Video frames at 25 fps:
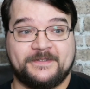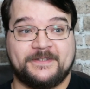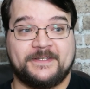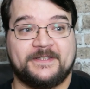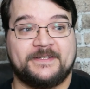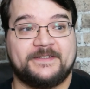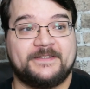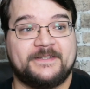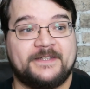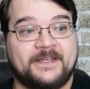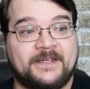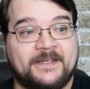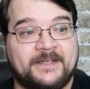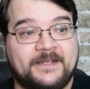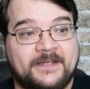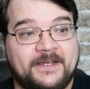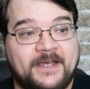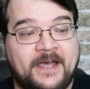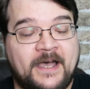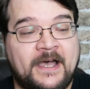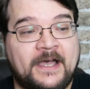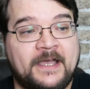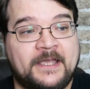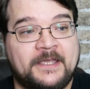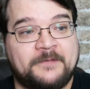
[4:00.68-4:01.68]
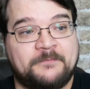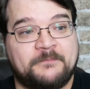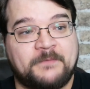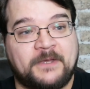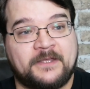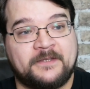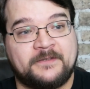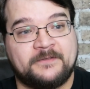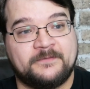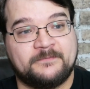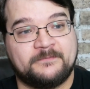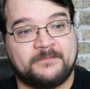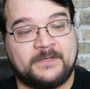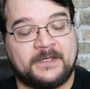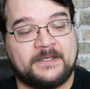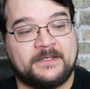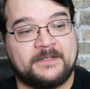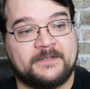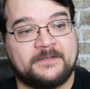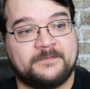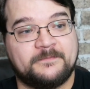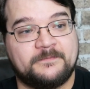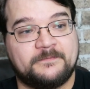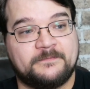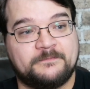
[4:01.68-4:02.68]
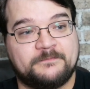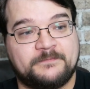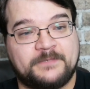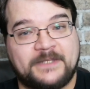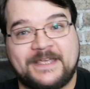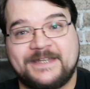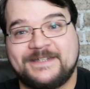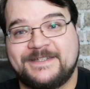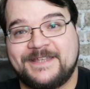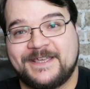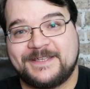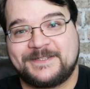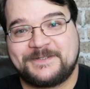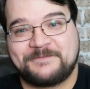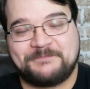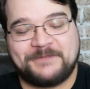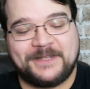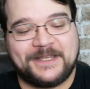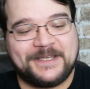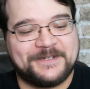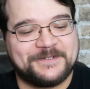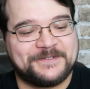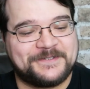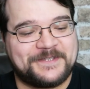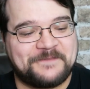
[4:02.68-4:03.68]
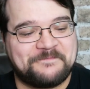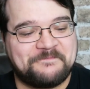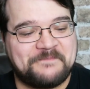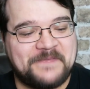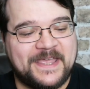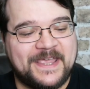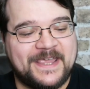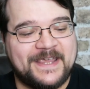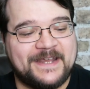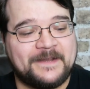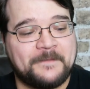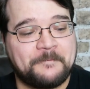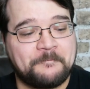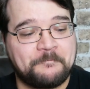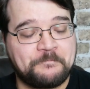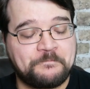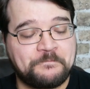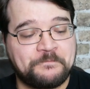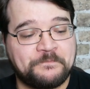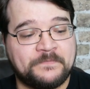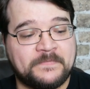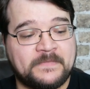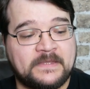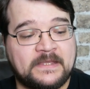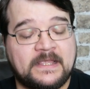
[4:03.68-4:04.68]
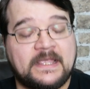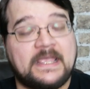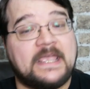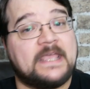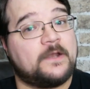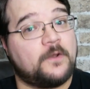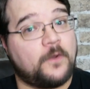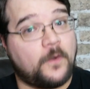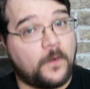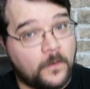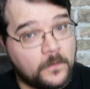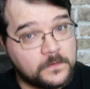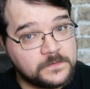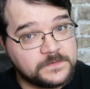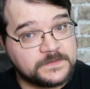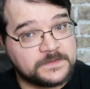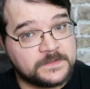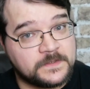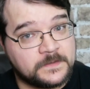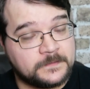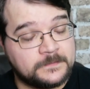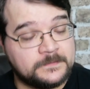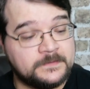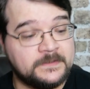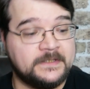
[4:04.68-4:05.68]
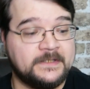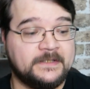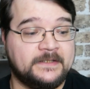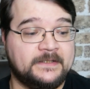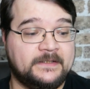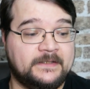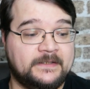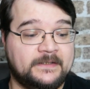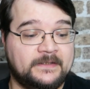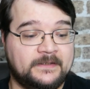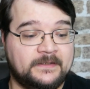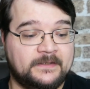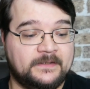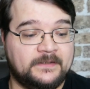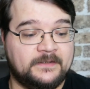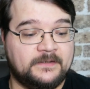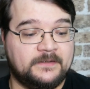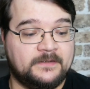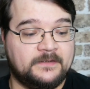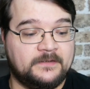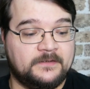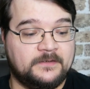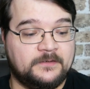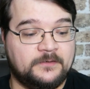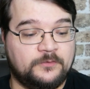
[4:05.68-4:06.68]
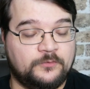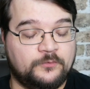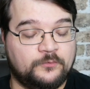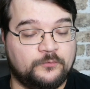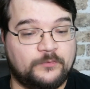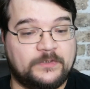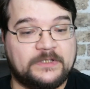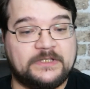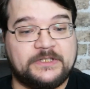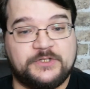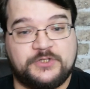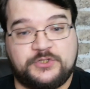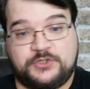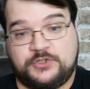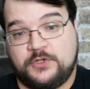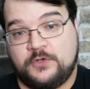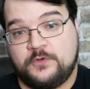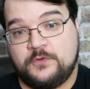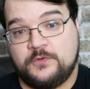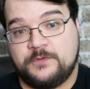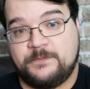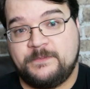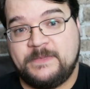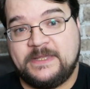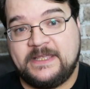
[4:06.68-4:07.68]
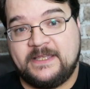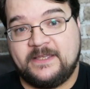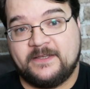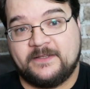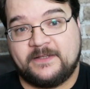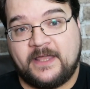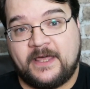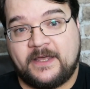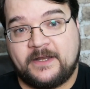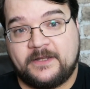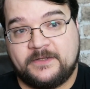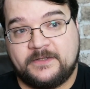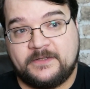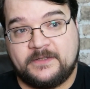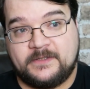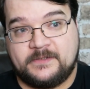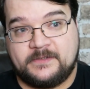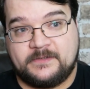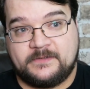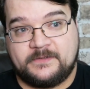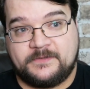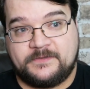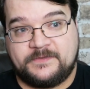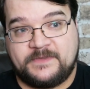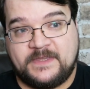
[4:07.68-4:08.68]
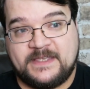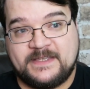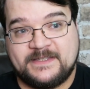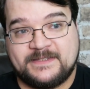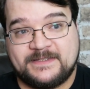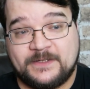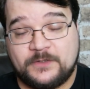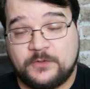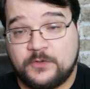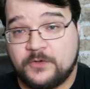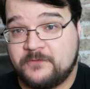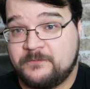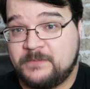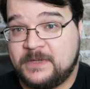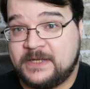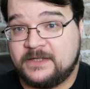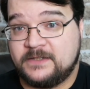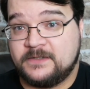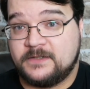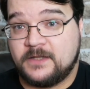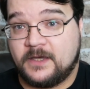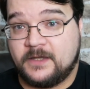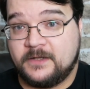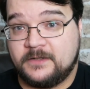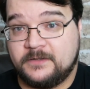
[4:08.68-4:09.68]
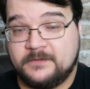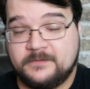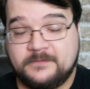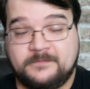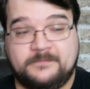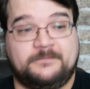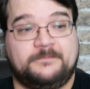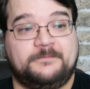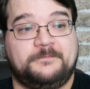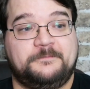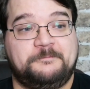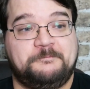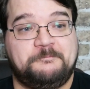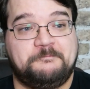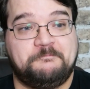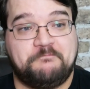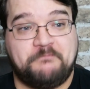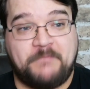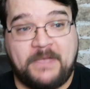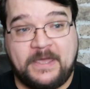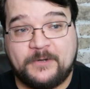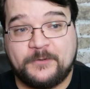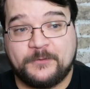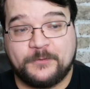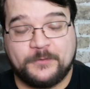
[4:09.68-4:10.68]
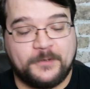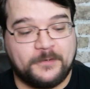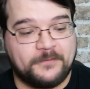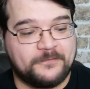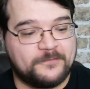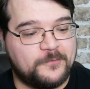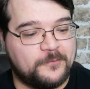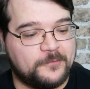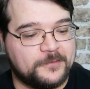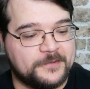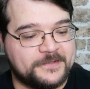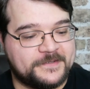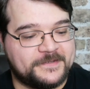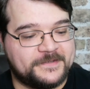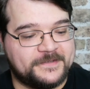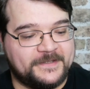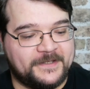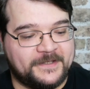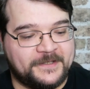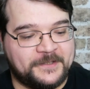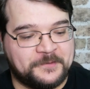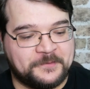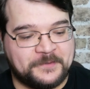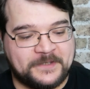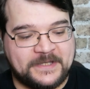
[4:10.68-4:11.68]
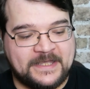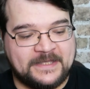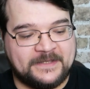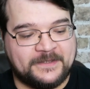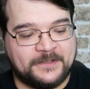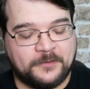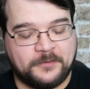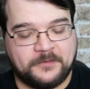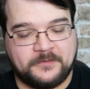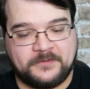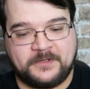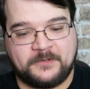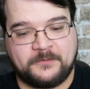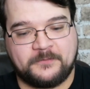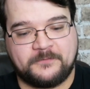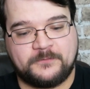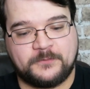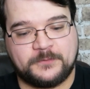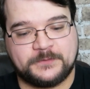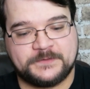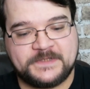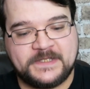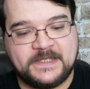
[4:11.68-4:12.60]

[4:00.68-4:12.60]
that I and my playtest players had made. It also really showed me a lot of the things that could have been done better, of course. You know, again, they're a full